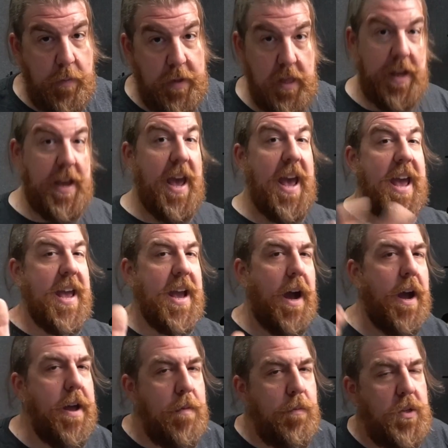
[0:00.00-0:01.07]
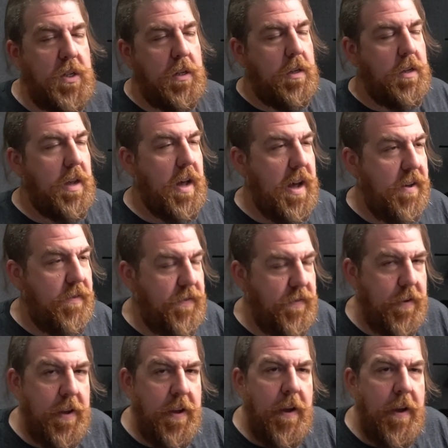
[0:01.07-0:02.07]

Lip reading: to be like, hey, I am still alive.